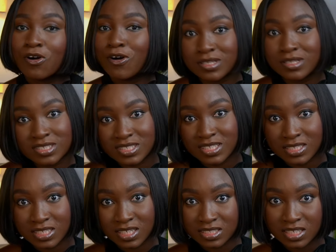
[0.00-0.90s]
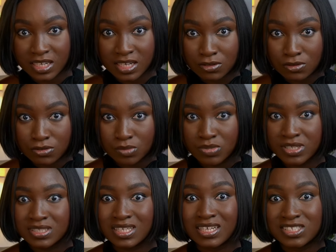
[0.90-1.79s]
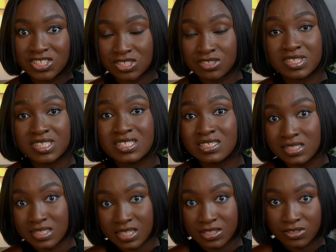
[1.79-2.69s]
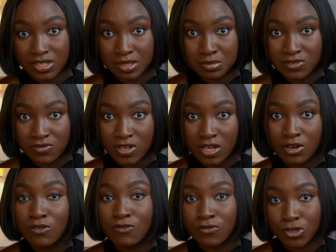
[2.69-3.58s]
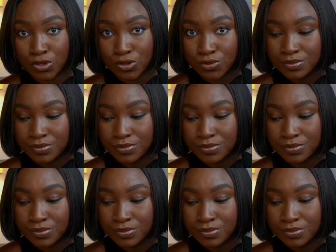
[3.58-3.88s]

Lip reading: understand the entire code base and generate a design.md file for you.